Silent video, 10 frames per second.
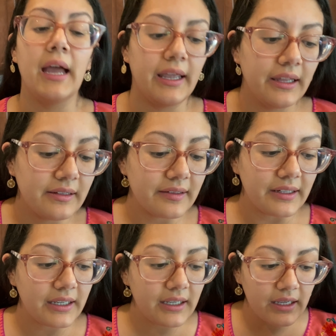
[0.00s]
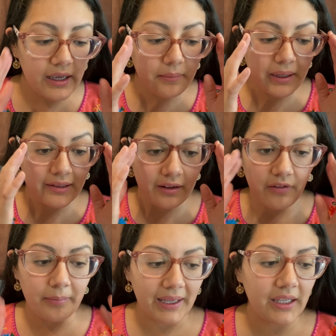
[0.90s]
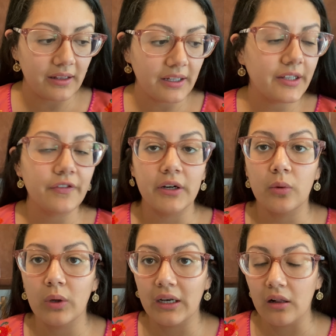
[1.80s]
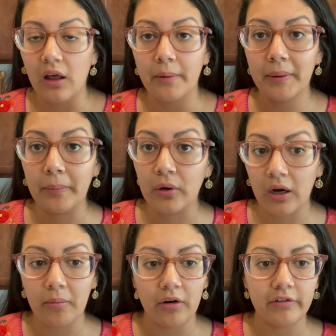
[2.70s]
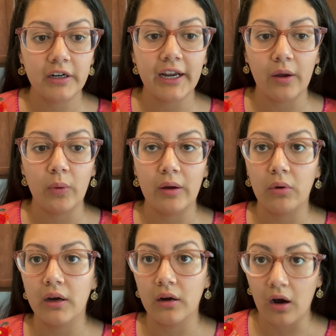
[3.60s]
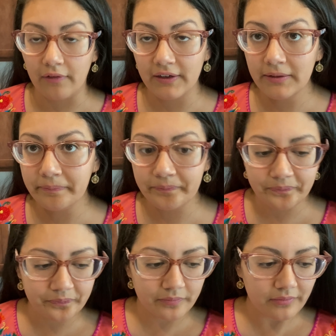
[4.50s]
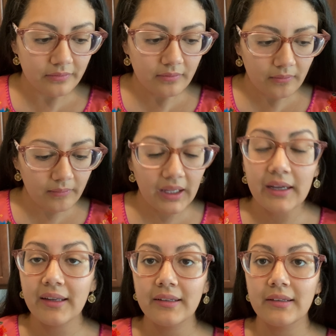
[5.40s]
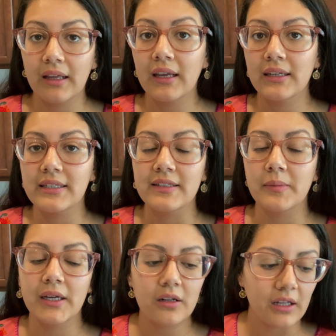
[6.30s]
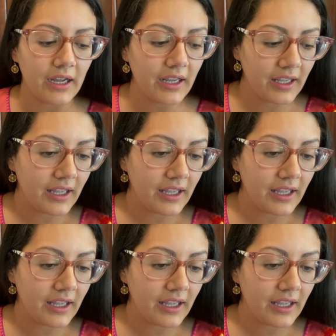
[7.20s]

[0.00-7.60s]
I can see myself making this for when a lot of people come over and we want coffee, because it does make a lot.